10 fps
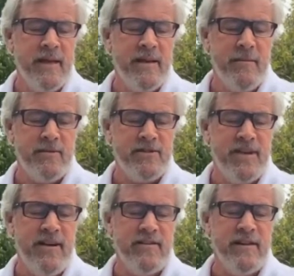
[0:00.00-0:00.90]
Number
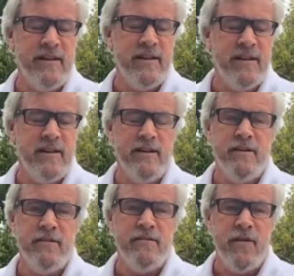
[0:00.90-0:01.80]
7,
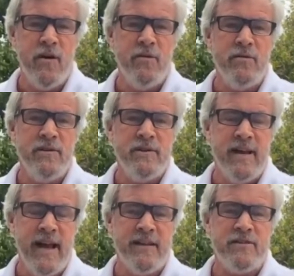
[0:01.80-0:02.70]
phone,
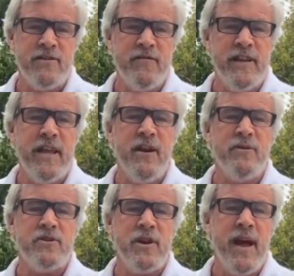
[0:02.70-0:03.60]
text, or
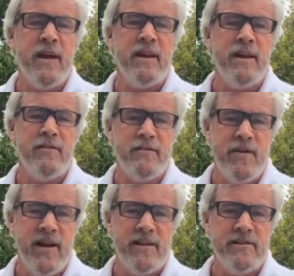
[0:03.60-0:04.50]
video chat a
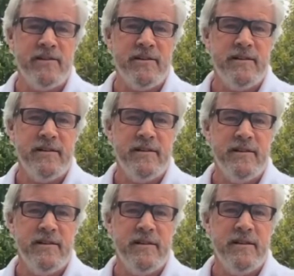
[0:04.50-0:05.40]
friend.
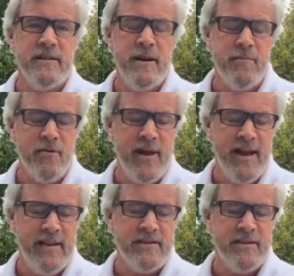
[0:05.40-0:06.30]
Number
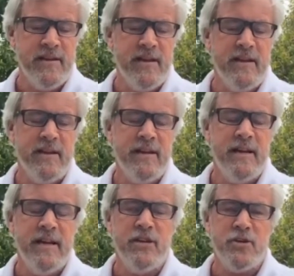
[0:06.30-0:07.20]
8,
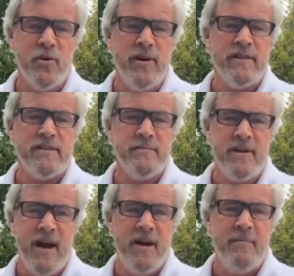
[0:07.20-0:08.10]
enjoy some
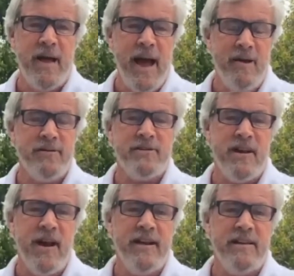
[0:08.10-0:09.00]
time
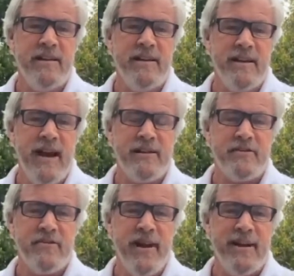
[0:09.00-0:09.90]
outside in God's
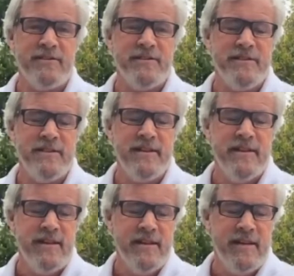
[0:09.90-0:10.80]
creation.
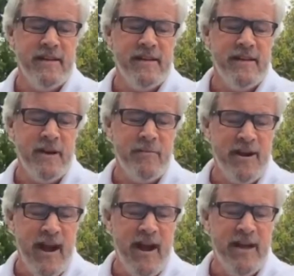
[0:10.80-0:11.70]
Number
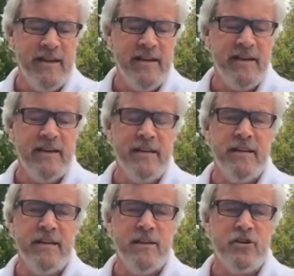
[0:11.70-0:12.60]
9,
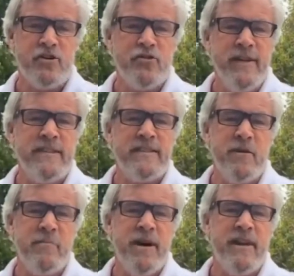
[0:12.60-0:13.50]
treat
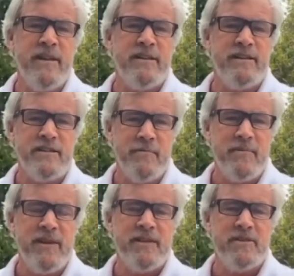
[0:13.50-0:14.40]
somebody to
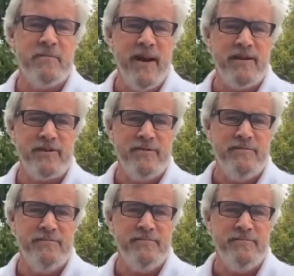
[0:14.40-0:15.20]
something special.